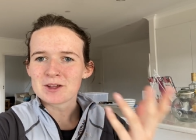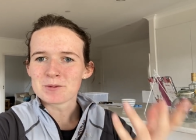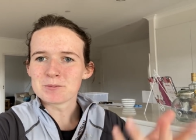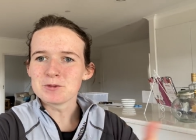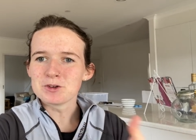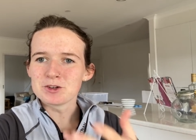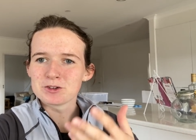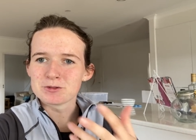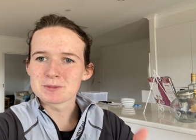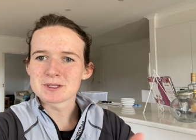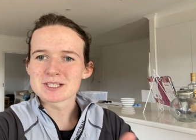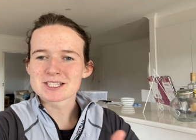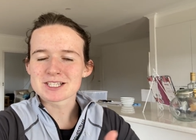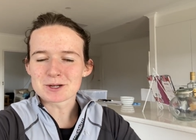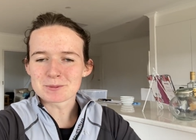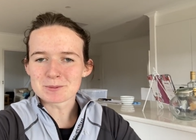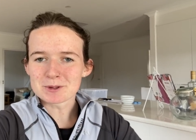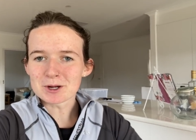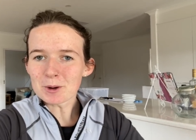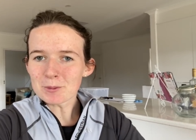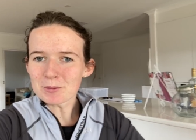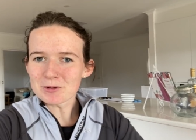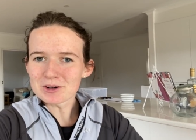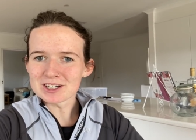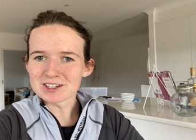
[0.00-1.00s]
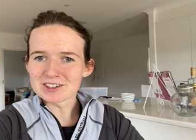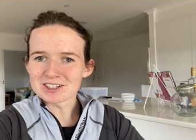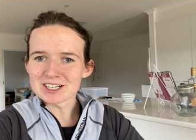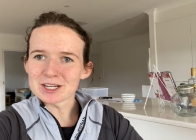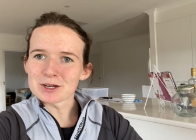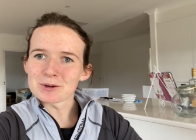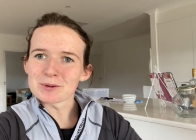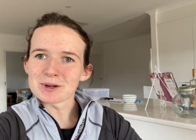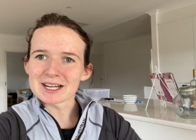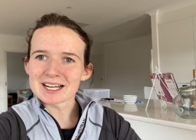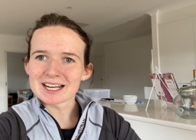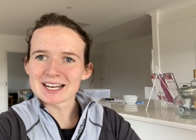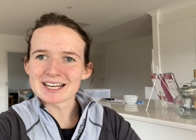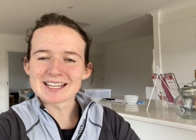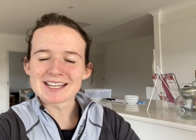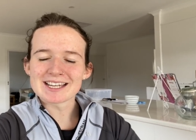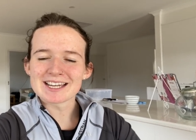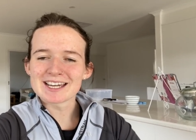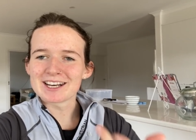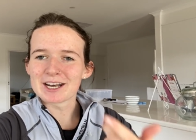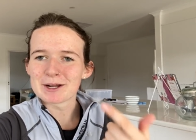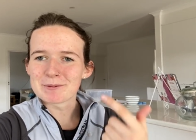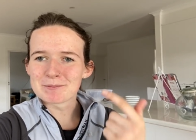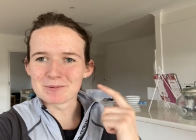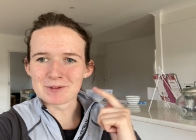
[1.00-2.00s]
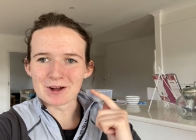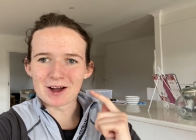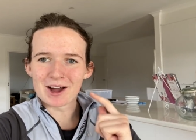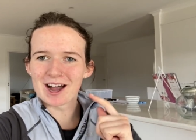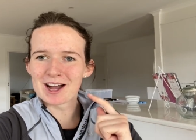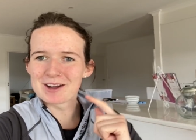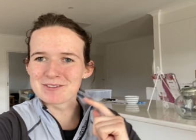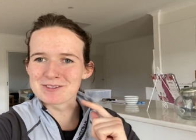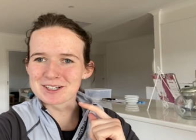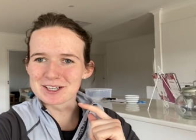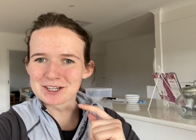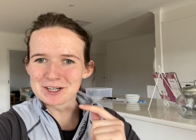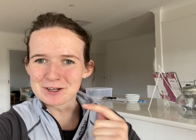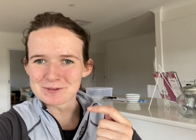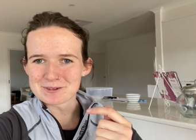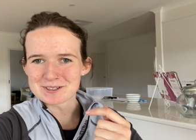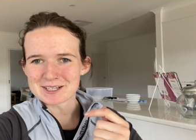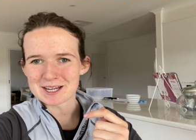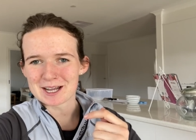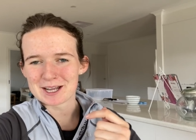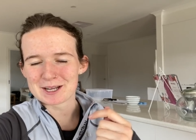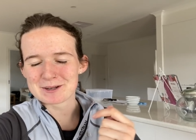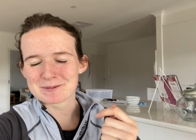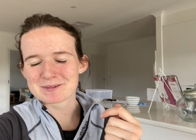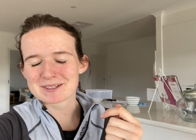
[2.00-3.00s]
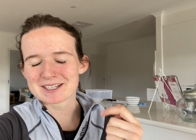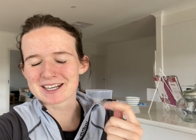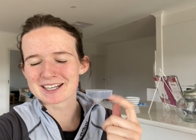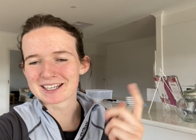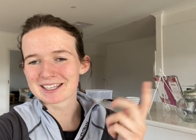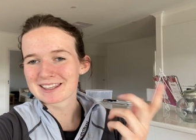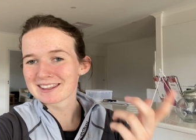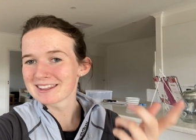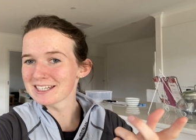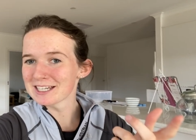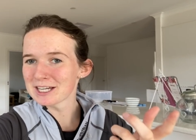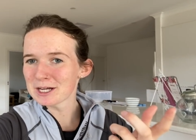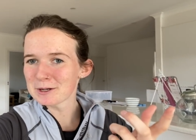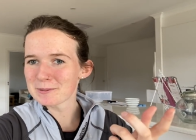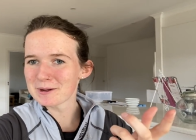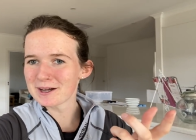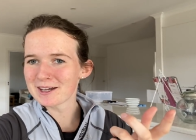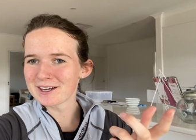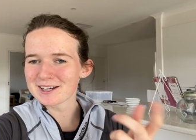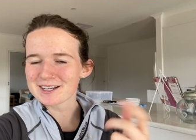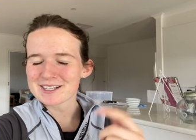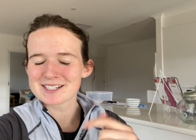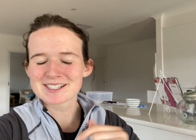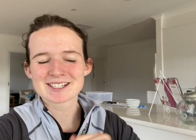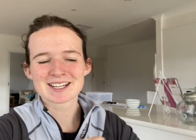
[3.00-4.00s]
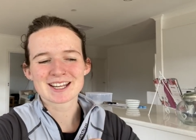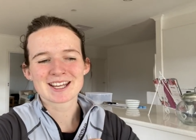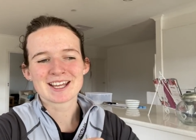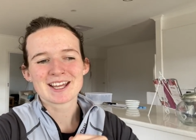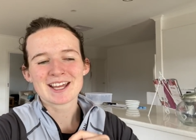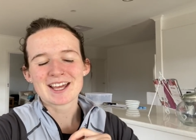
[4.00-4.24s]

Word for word: movements coming up really, really quickly, and I'm not having enough time to like think about it.